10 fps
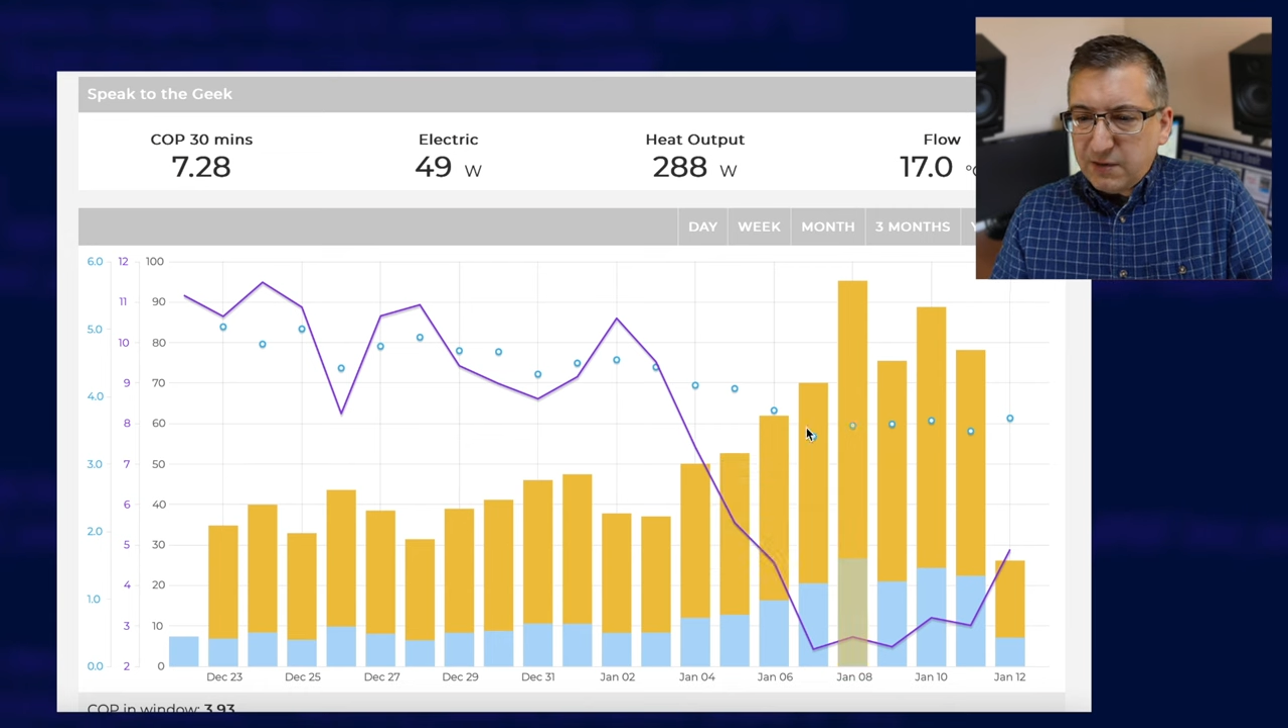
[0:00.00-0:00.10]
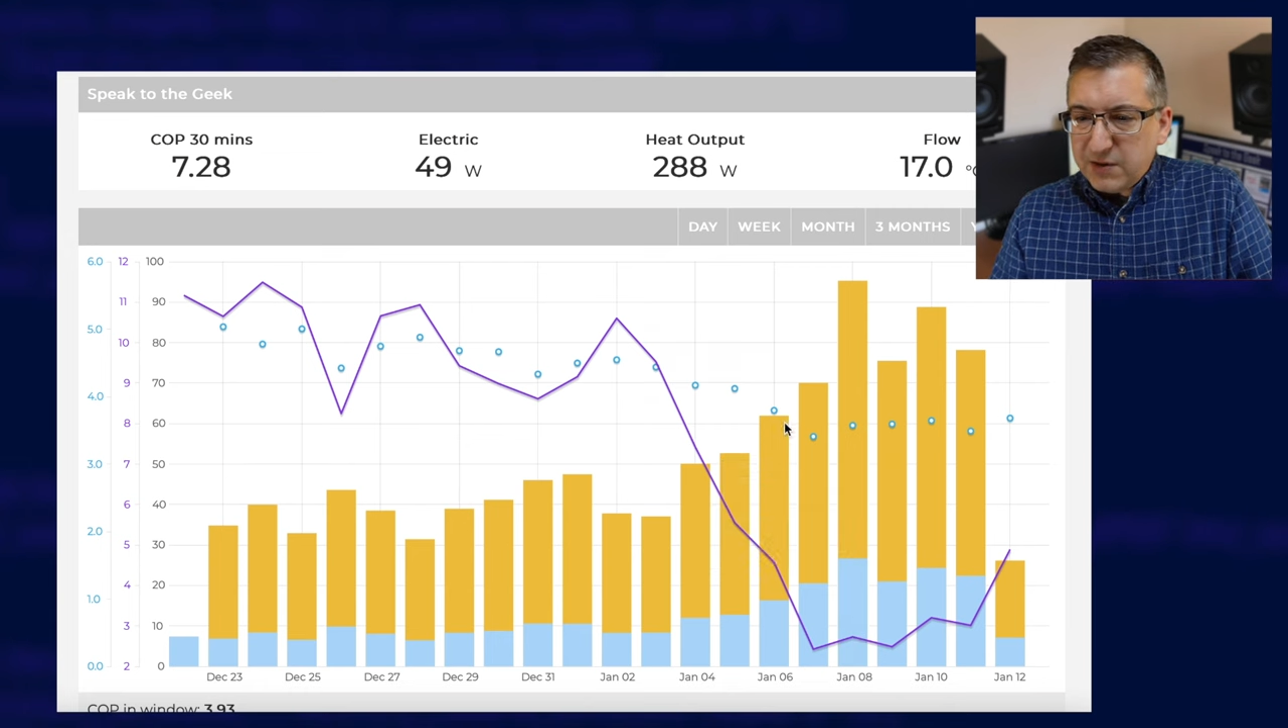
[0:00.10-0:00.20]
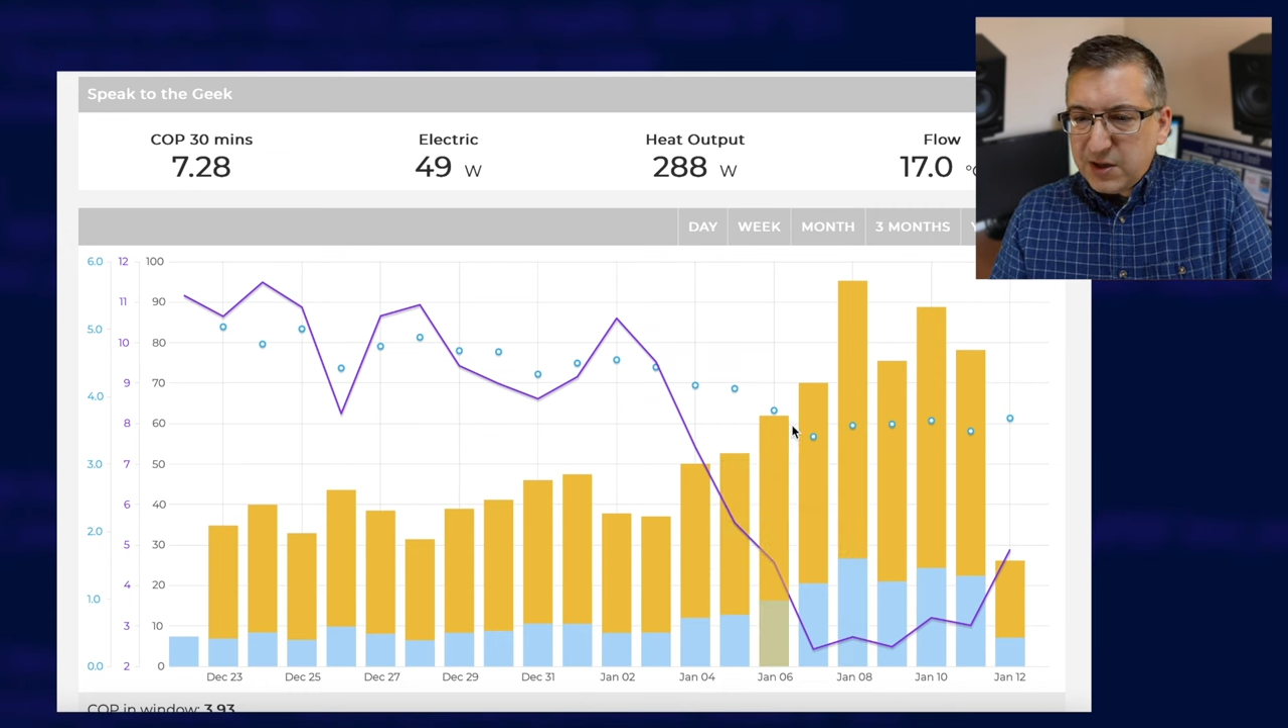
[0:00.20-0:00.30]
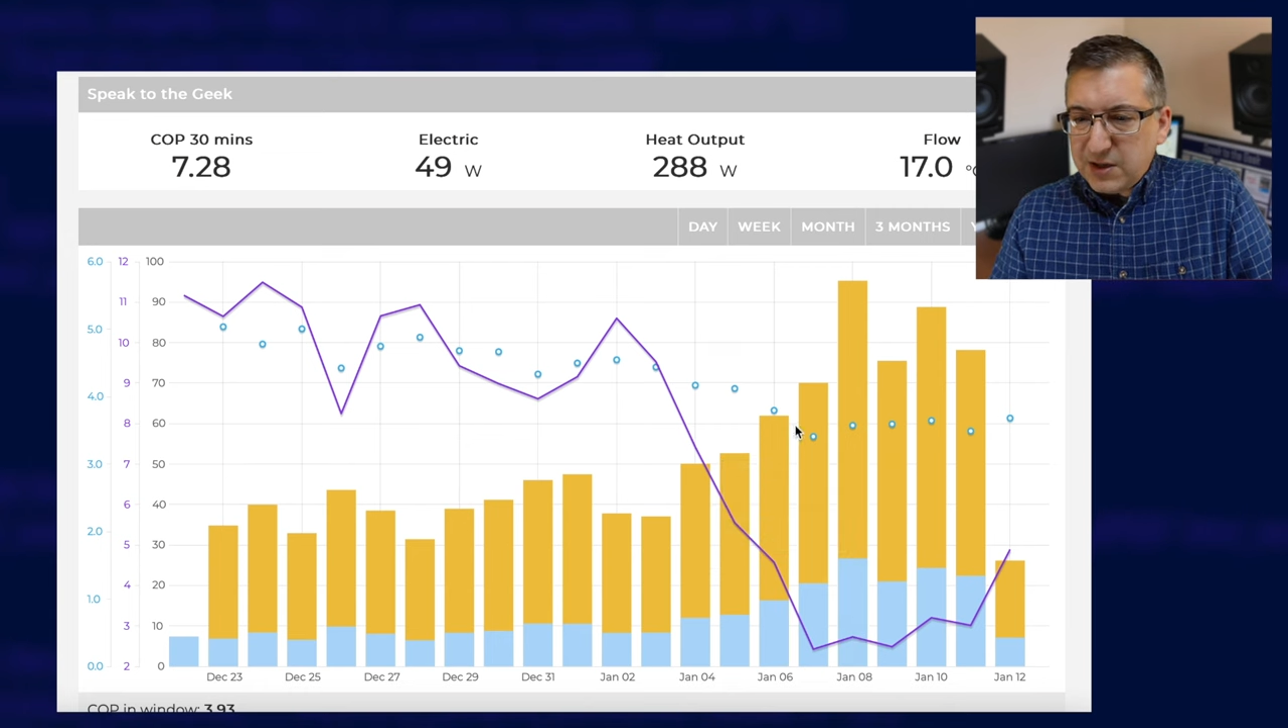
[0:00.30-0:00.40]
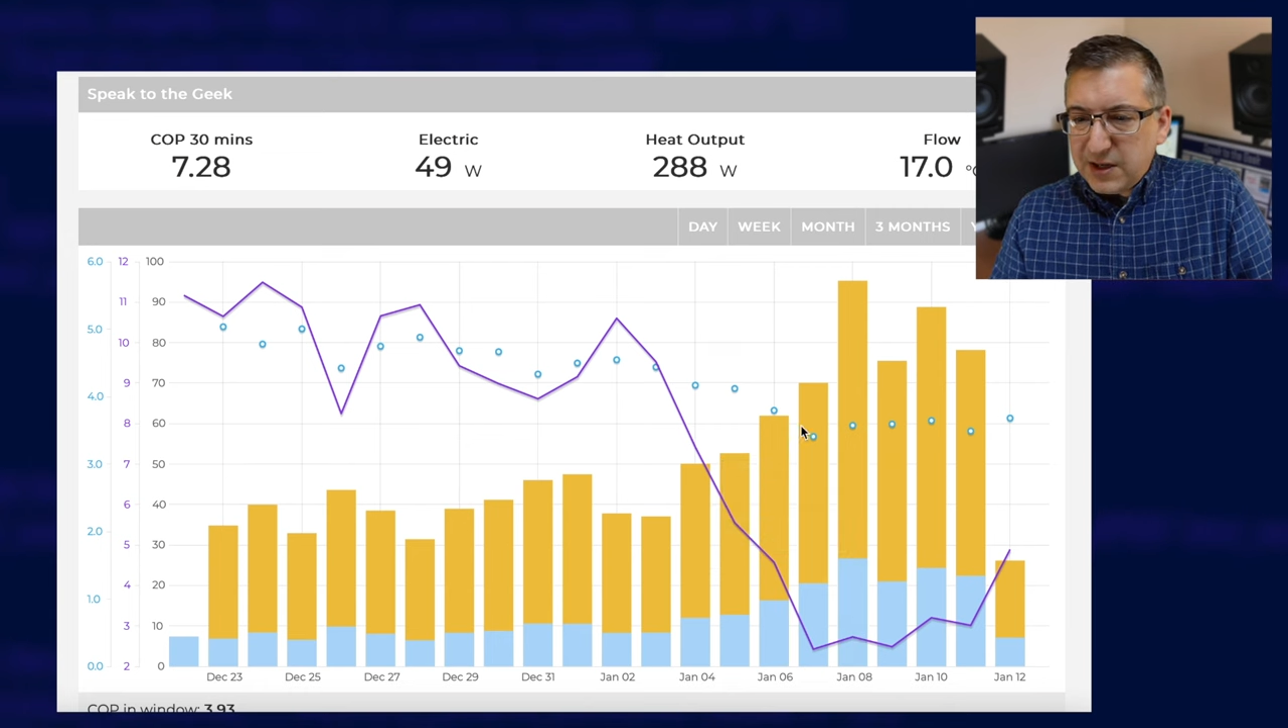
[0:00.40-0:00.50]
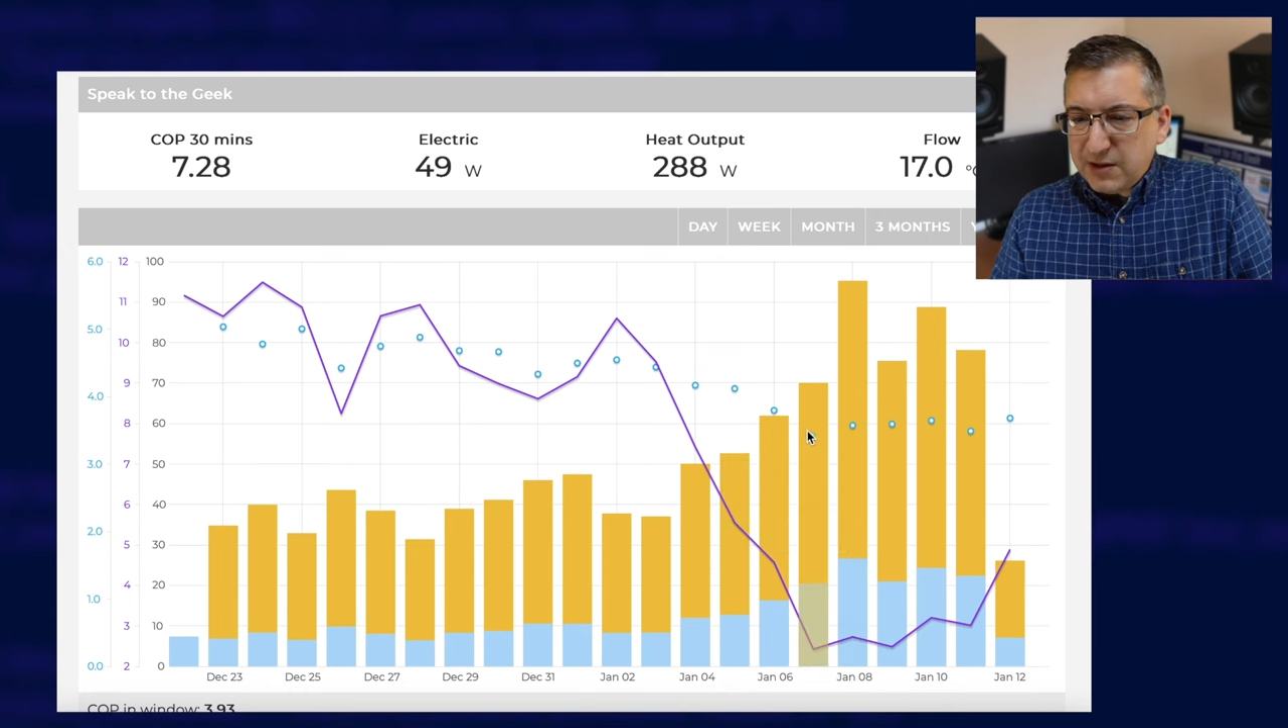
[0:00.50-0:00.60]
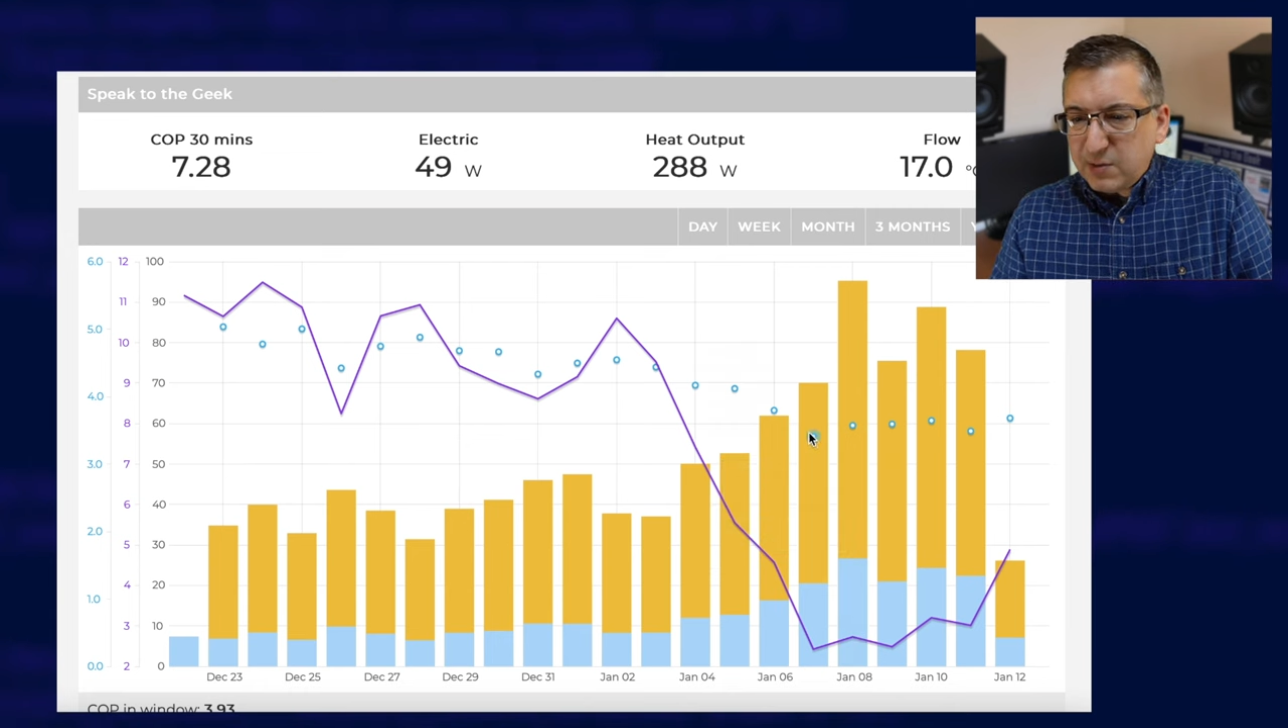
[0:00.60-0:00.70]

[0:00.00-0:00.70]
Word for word: obviously see as